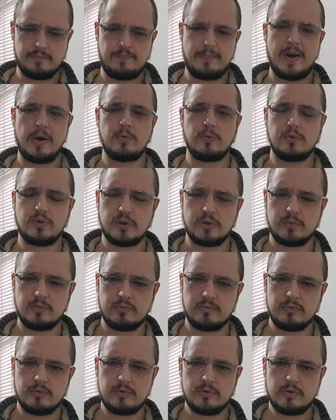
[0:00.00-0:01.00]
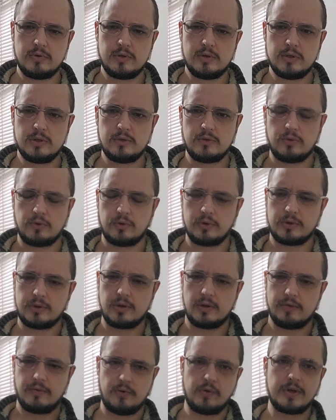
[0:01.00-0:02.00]
Belgium. Of course,
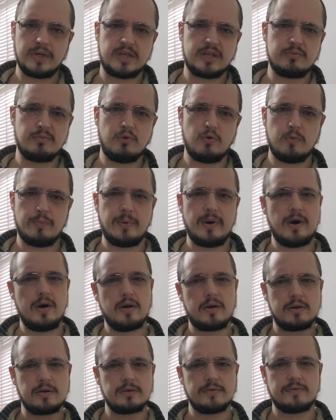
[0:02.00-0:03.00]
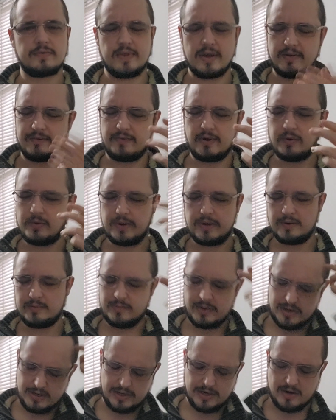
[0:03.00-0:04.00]
a very small part because of their voting,
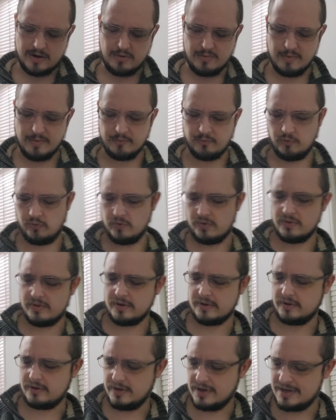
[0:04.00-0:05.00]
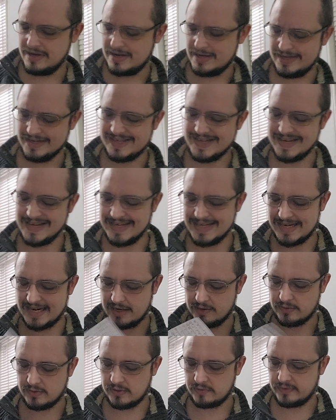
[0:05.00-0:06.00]
but I can't remember all of the
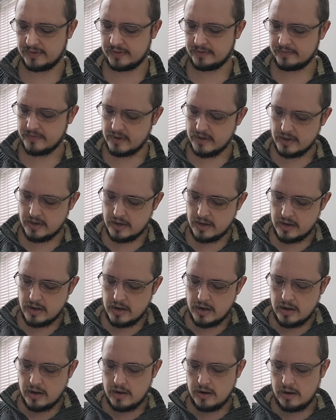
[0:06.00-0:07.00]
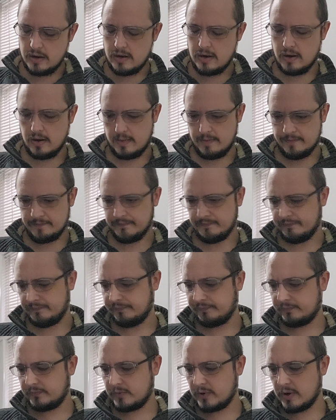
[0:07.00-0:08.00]
details of it. What
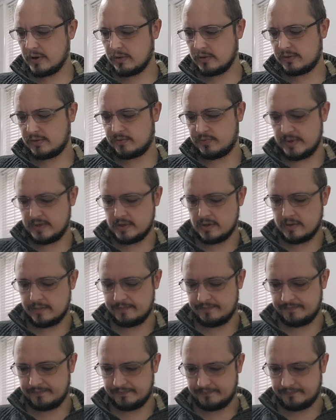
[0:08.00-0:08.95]
else have we got?